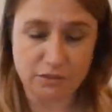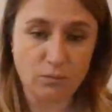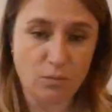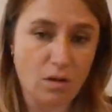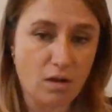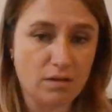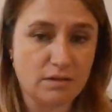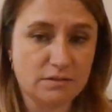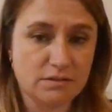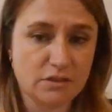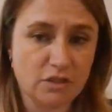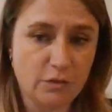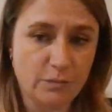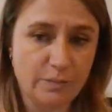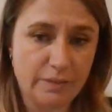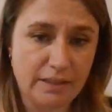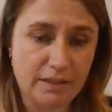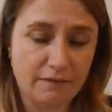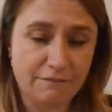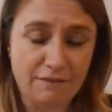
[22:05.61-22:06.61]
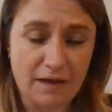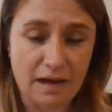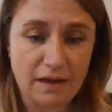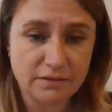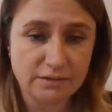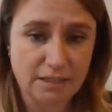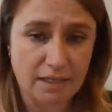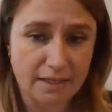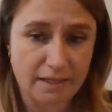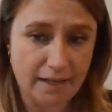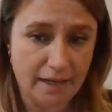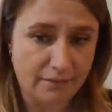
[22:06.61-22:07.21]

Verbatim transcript: of Wands could be a fire sign.